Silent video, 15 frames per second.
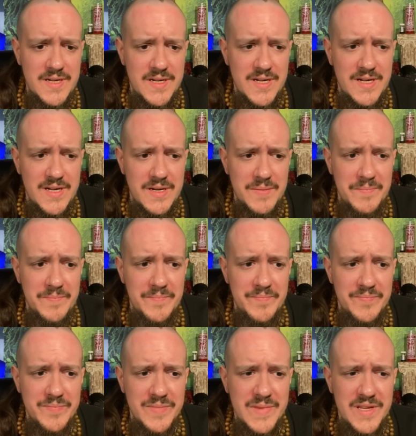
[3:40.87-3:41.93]
um,
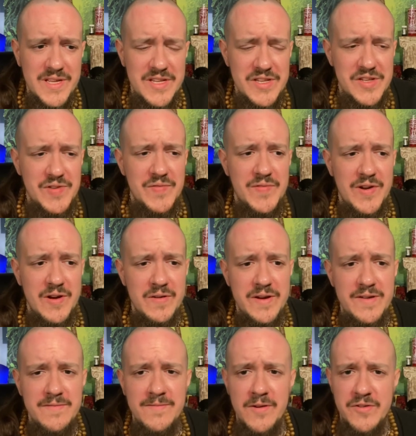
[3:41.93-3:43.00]
is very
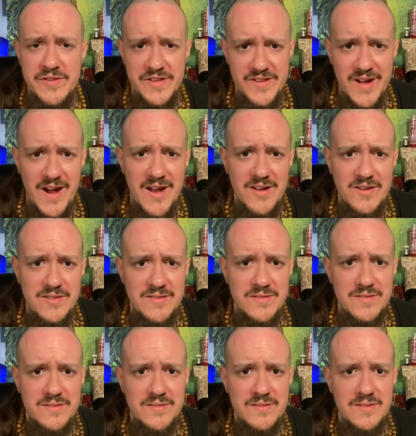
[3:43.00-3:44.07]
versatile
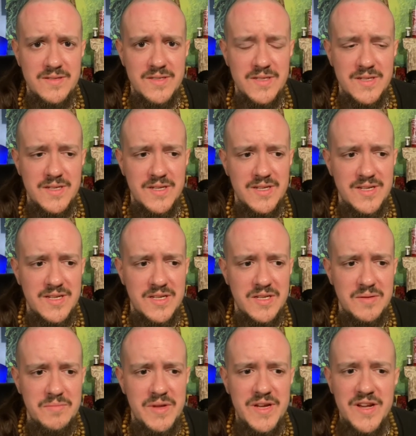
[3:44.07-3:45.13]

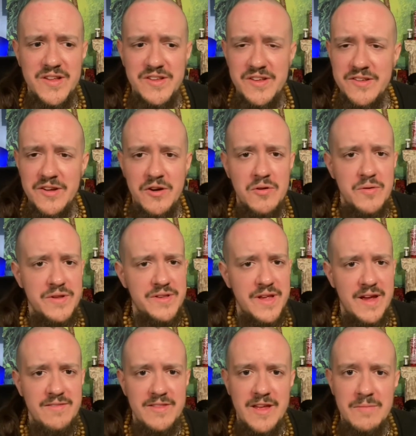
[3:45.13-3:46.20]
because he's always
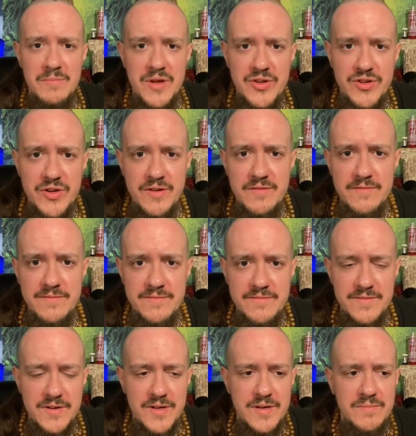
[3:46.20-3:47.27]
having that mission of
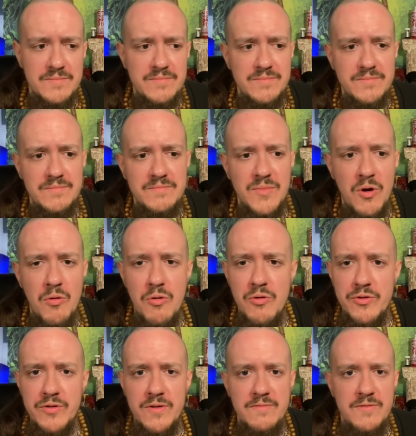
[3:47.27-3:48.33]
um,
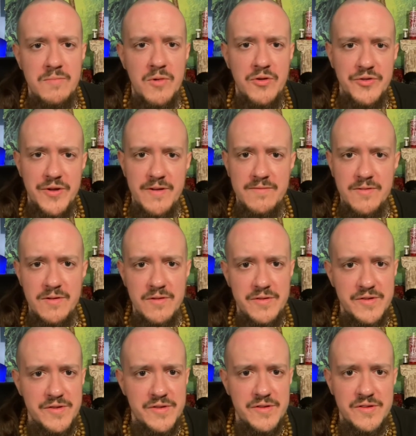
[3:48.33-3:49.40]
order of the
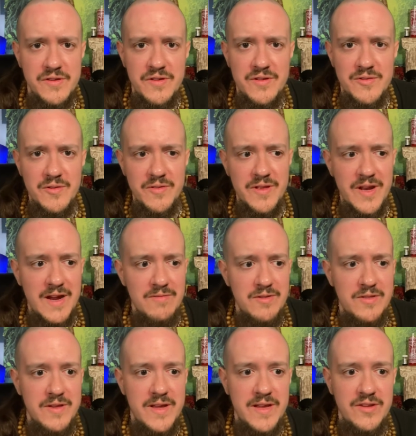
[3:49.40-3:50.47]
multiverse so that
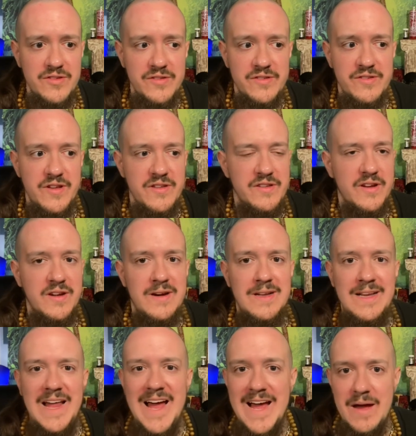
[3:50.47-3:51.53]
everything just doesn't
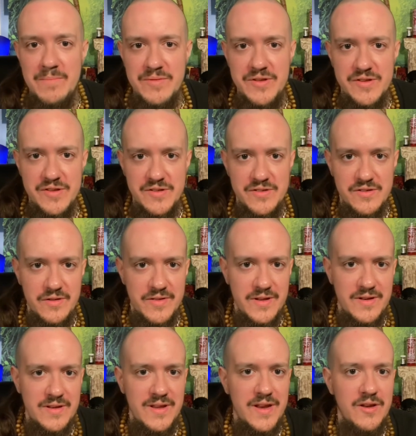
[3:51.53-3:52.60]
collapse so
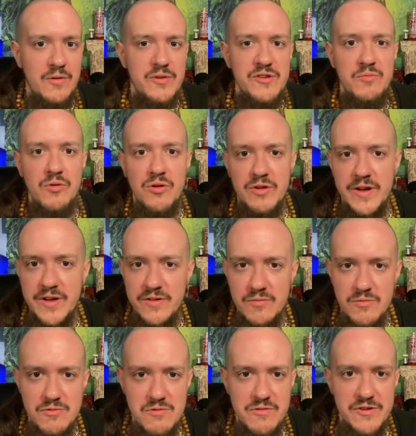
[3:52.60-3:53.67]
that and always working
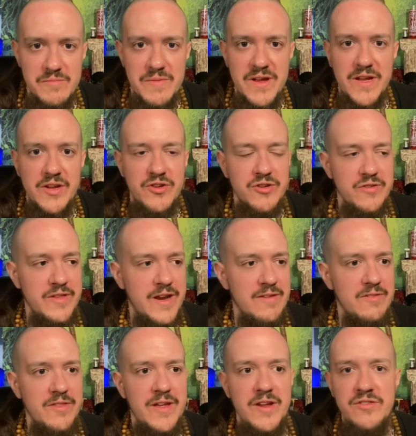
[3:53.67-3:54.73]
towards making sure that
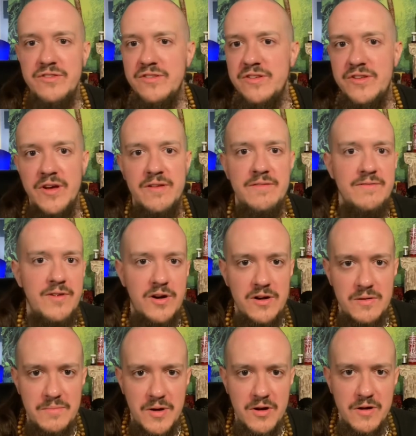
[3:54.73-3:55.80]
everything just doesn't
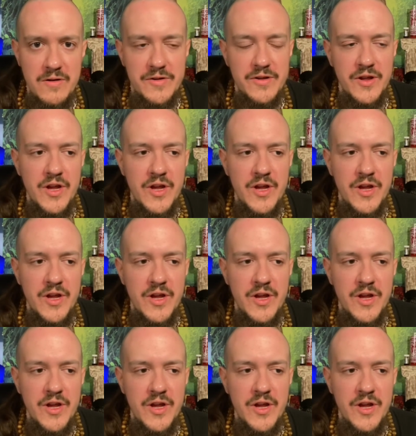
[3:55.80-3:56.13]
fall apart